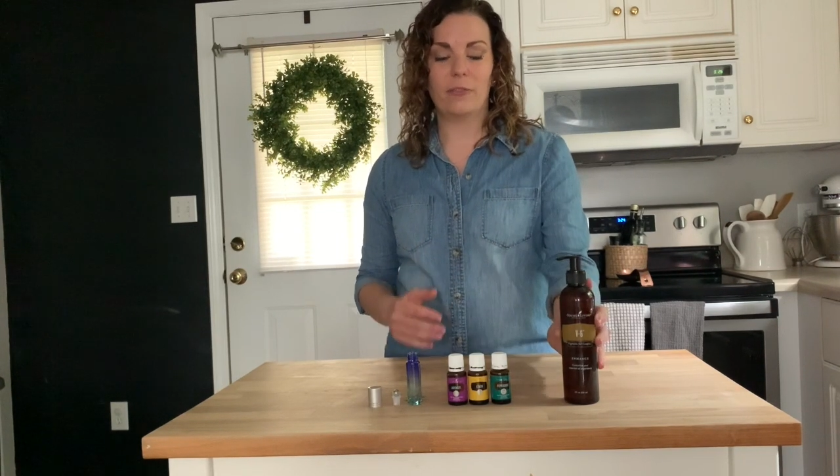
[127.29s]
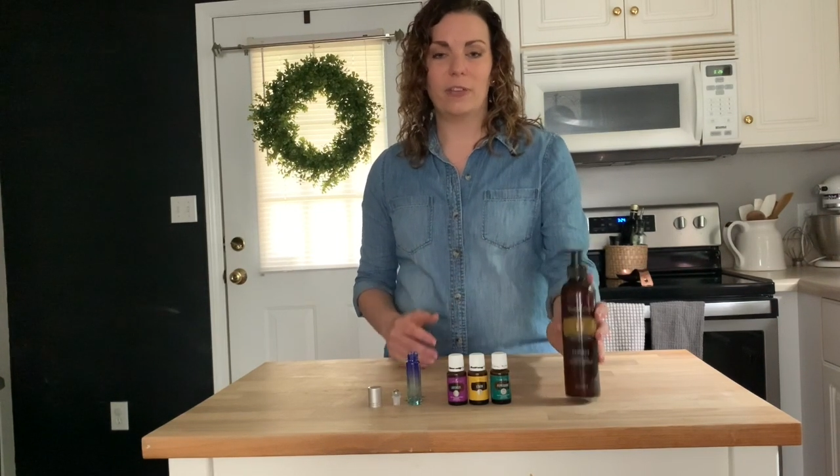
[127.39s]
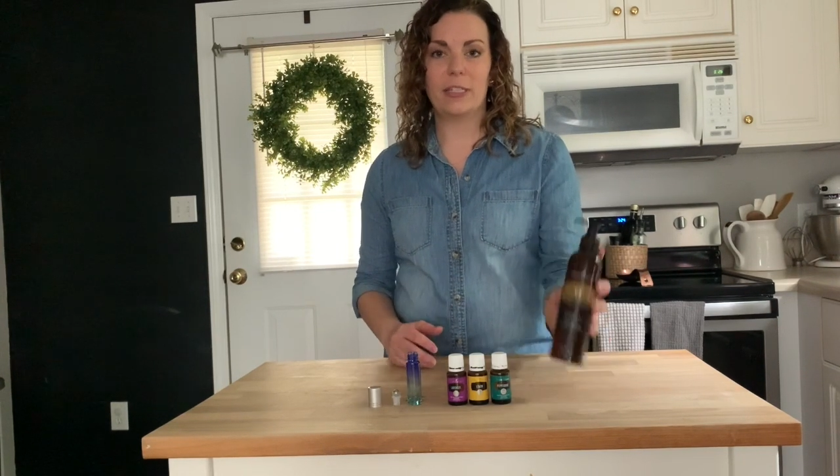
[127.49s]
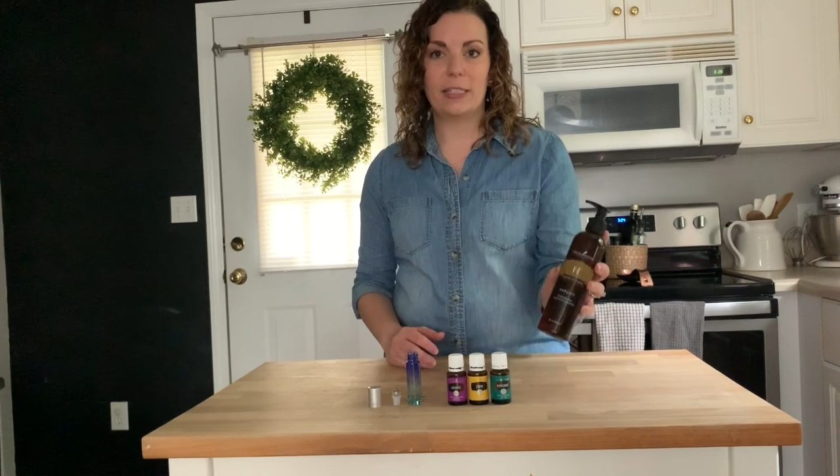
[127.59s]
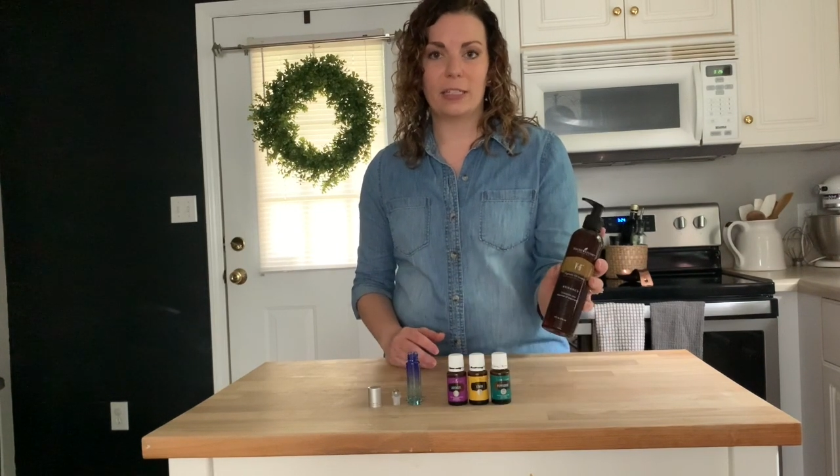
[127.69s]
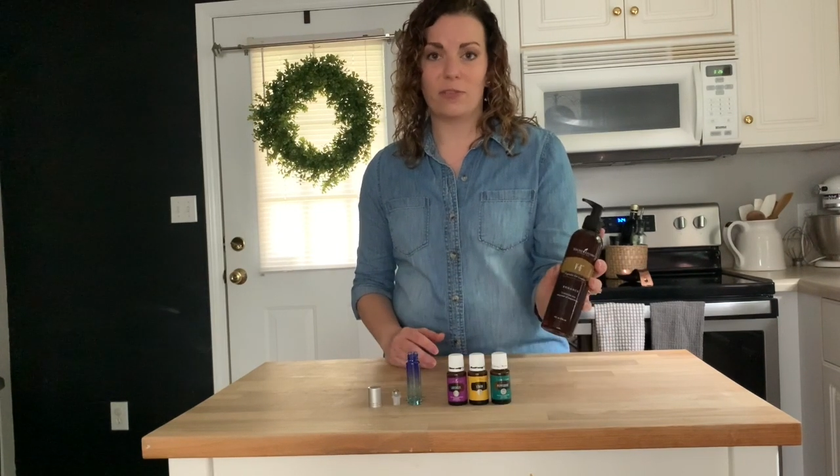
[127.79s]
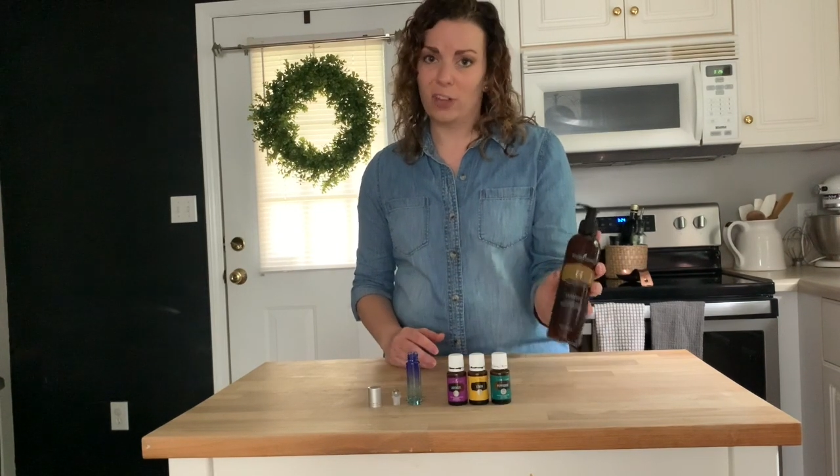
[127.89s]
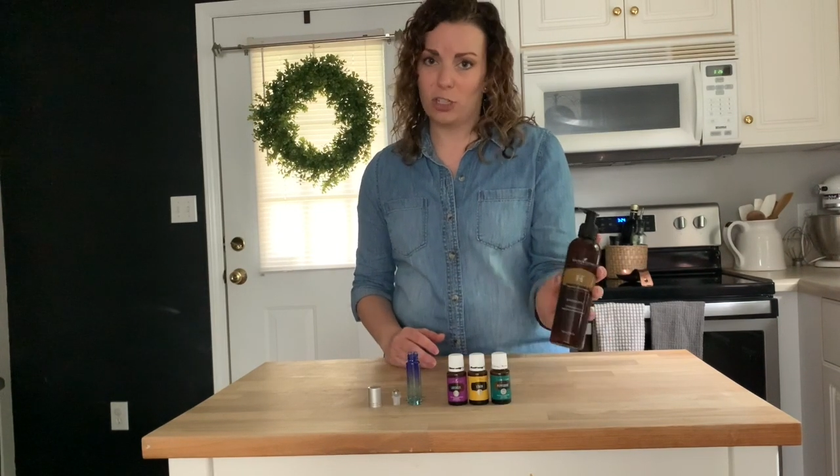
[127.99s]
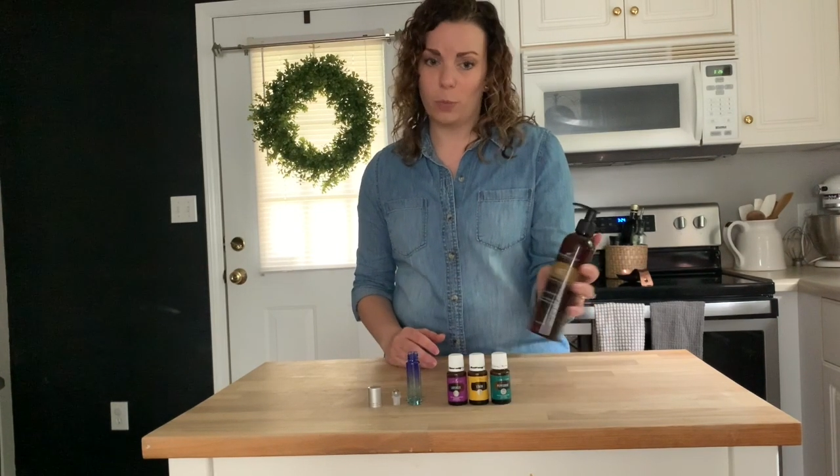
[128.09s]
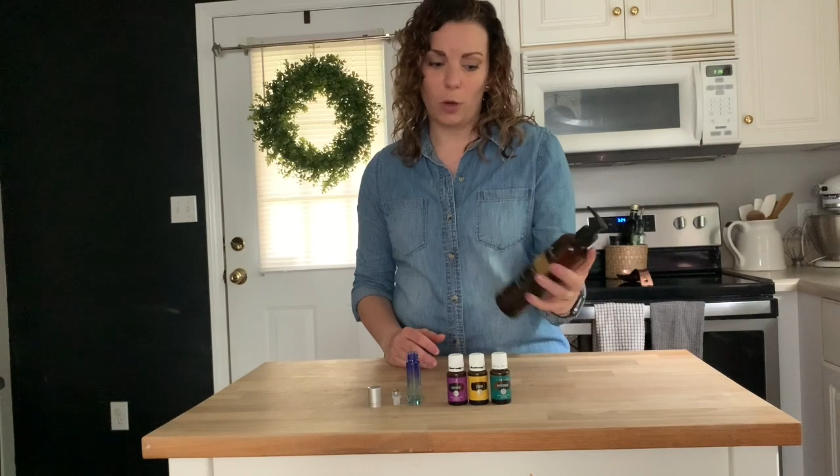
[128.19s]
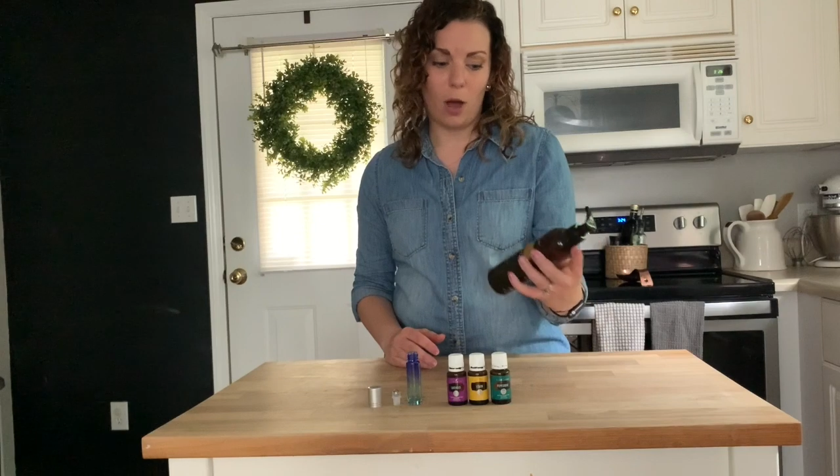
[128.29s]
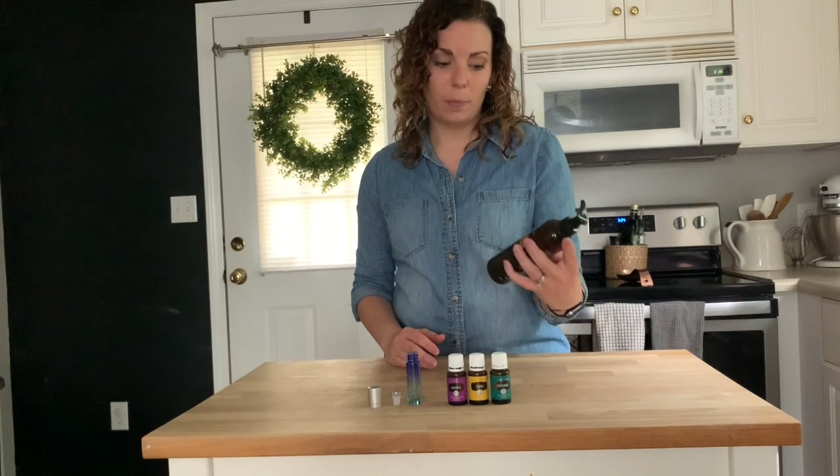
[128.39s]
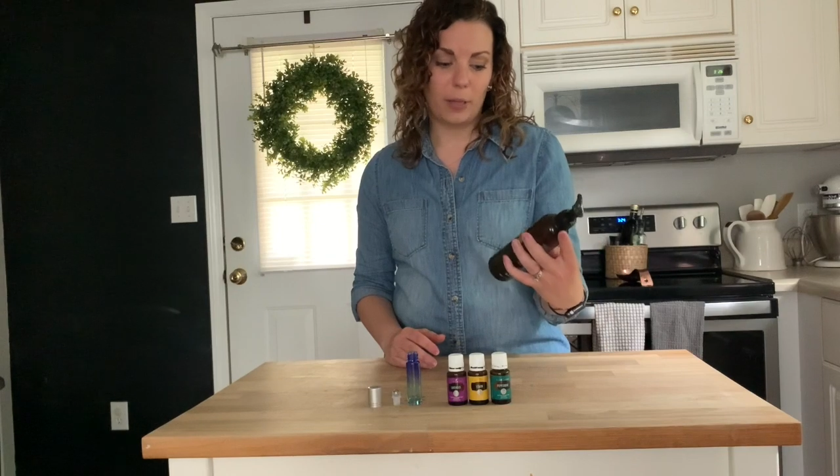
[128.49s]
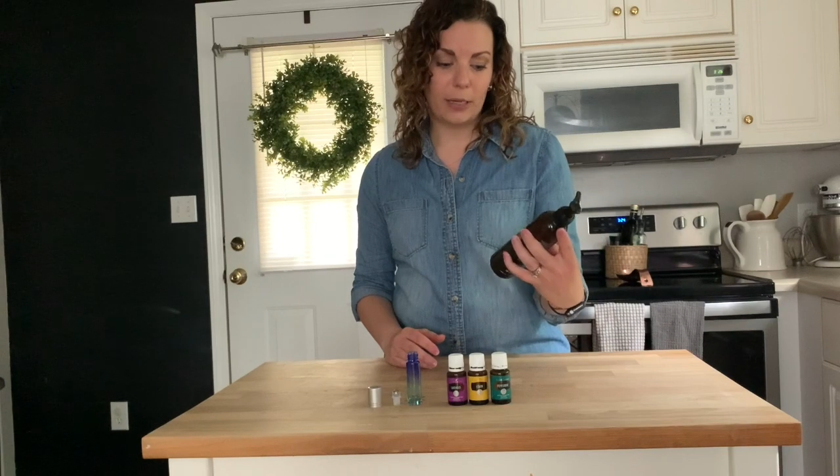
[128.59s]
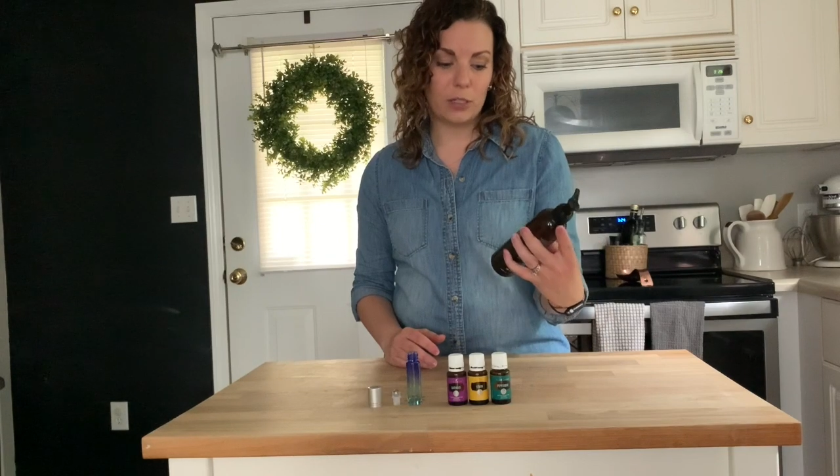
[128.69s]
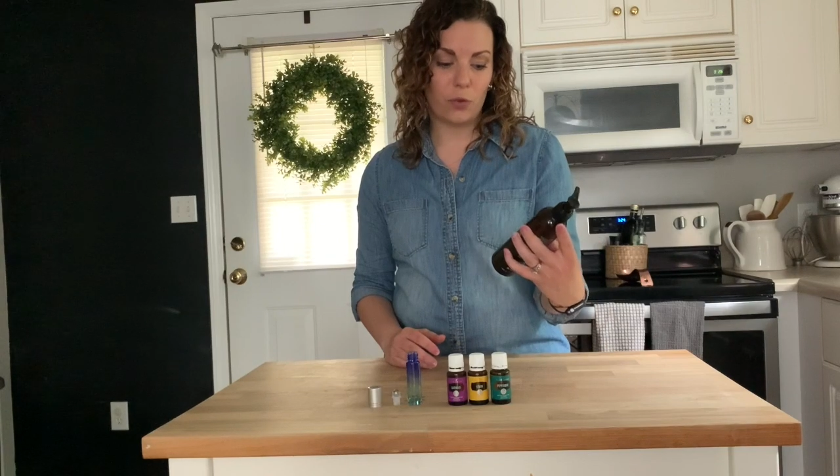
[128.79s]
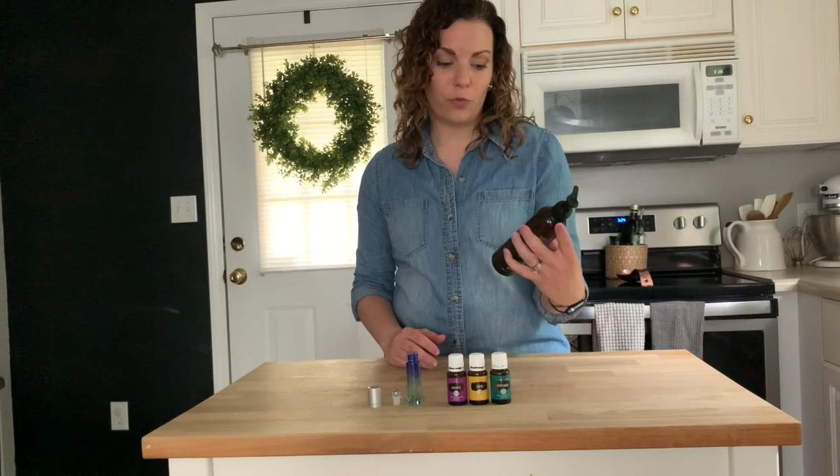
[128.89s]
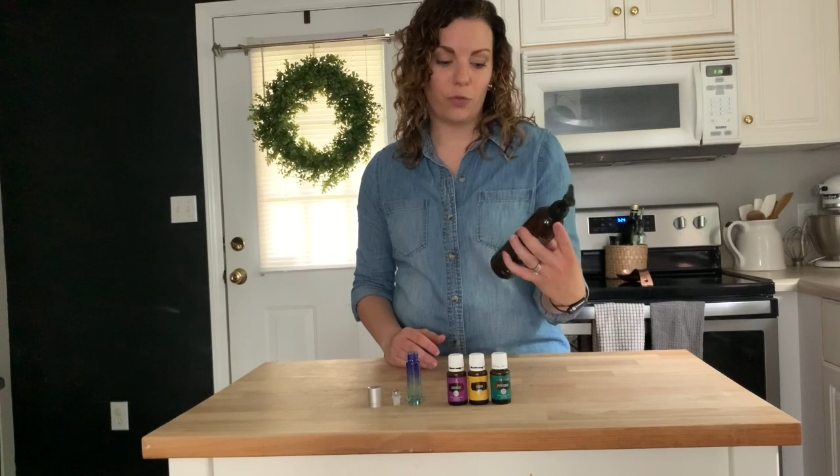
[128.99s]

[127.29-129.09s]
V6 vegetable complex